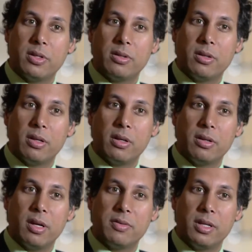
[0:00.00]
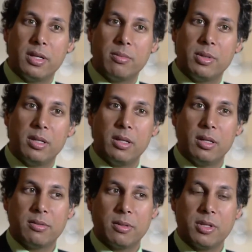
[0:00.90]
that the FDA can be
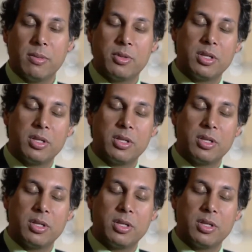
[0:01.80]
sometimes